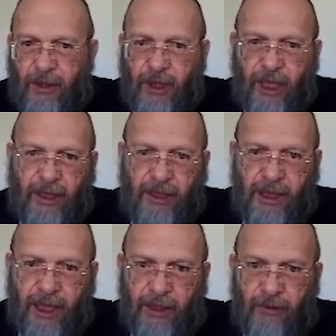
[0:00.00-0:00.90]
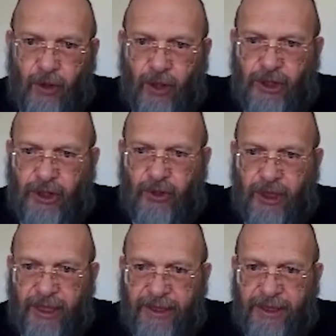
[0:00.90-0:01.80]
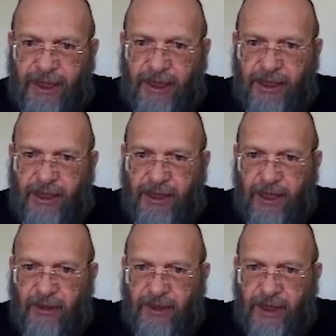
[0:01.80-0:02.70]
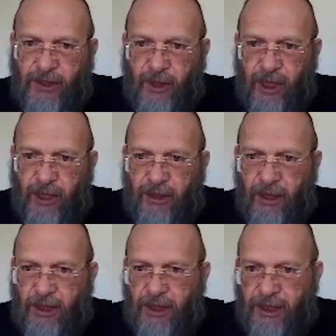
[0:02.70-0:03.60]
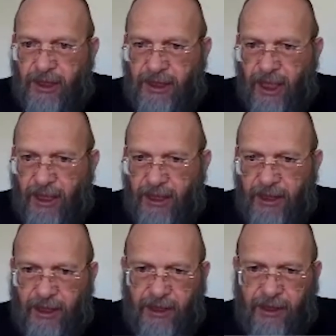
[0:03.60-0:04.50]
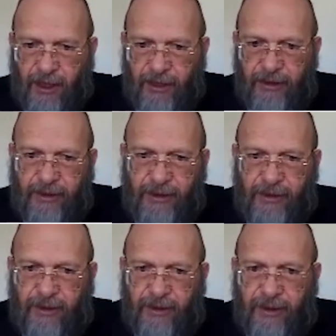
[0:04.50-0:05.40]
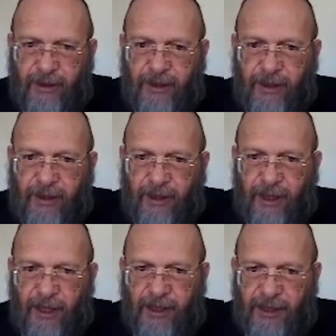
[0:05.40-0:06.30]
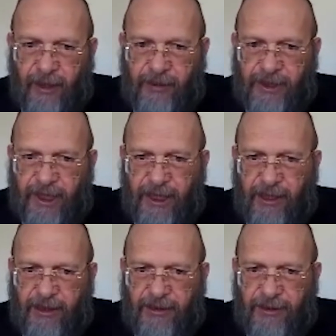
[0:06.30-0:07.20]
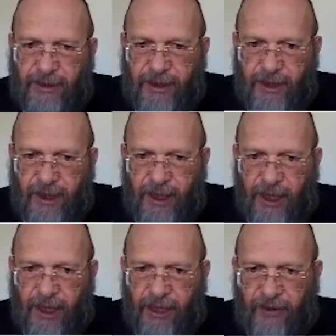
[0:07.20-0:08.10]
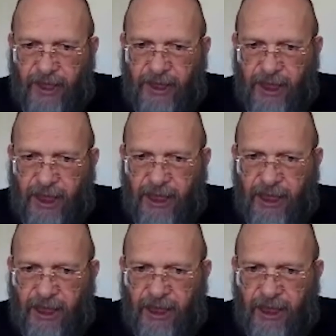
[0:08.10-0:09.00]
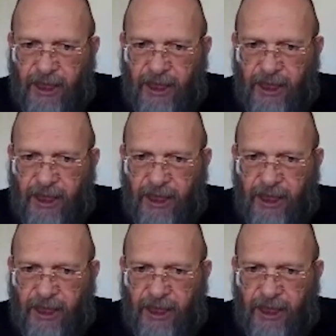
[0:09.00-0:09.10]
you get, instead of cos, you get sinh. Instead of sinh, you get cos. It's exactly D3. And the same thing, differentiate